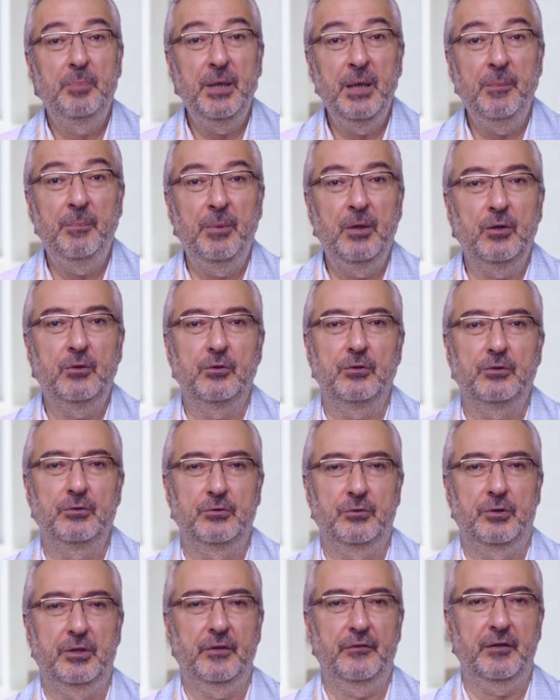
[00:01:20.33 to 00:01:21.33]
People
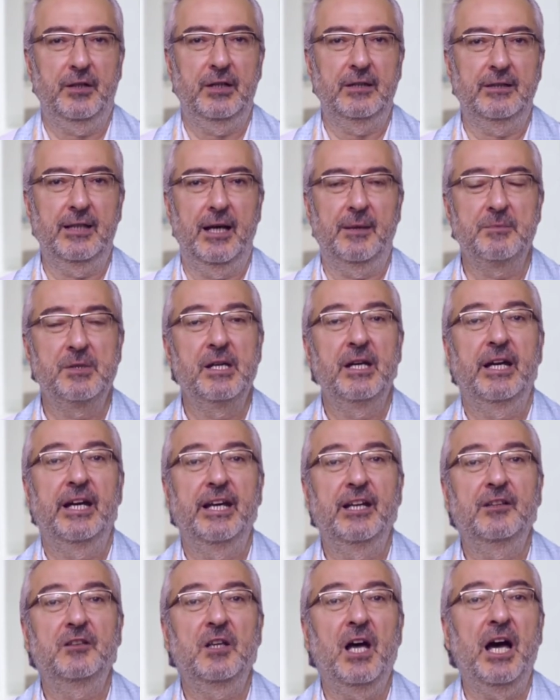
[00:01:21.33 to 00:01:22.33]
go through difficult times.
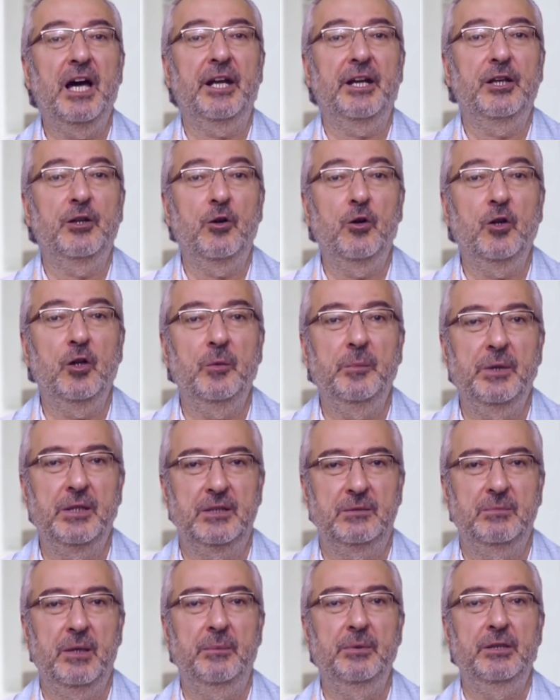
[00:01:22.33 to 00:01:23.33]
Entire economies,